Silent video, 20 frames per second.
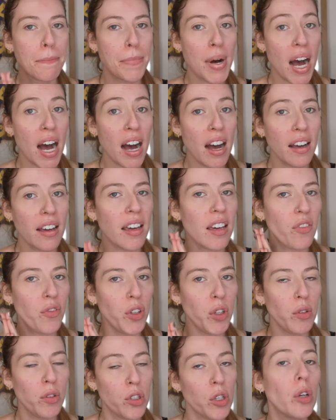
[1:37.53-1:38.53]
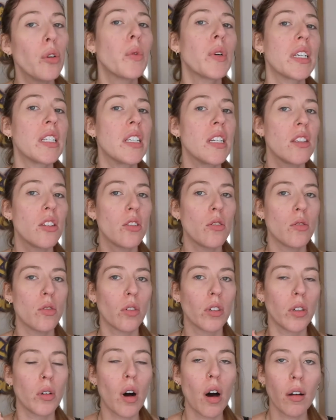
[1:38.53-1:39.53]
But if you do want to see the
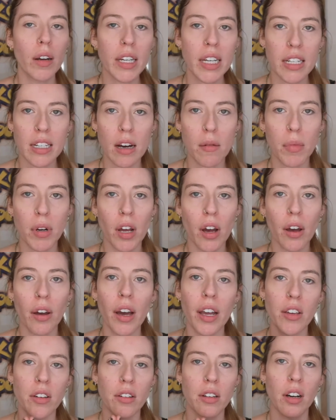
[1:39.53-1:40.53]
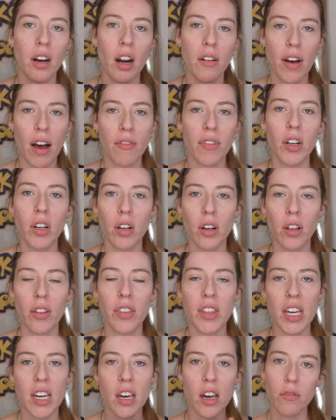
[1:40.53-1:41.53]
tutorial, I'll link it down below and you can kind of have a look at
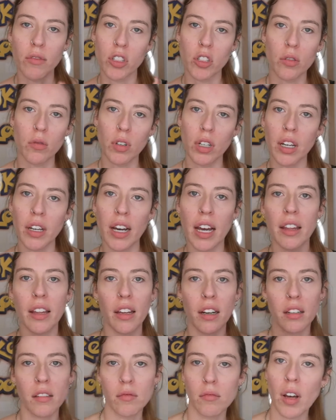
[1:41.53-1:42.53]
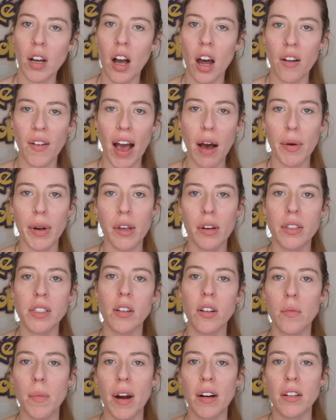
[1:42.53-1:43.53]
the original look and then kind of how it looks
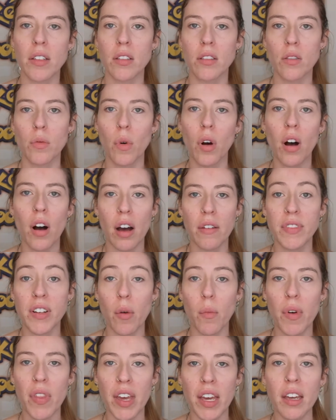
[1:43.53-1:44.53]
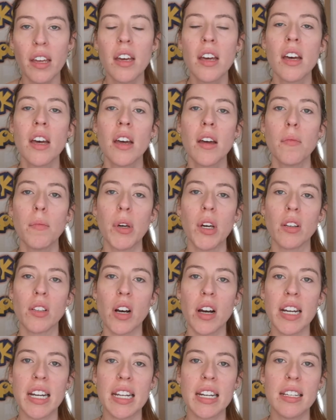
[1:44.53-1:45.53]
in comparison to what I've done with it, because
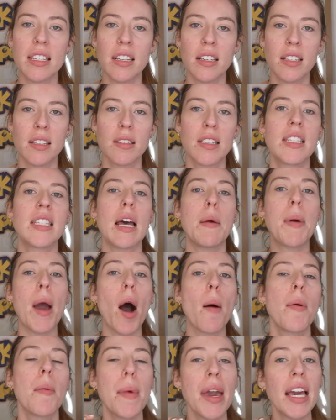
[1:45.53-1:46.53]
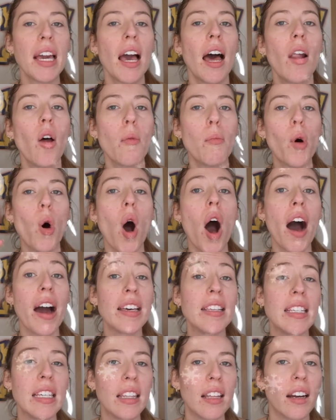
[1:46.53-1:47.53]
I needed to step it up and make it a lot more
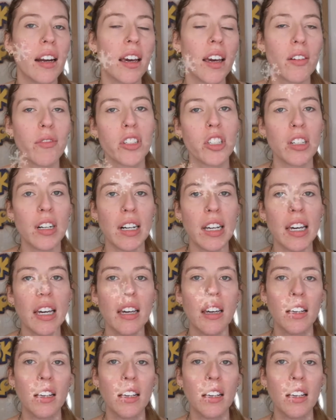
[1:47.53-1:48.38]
icy than it originally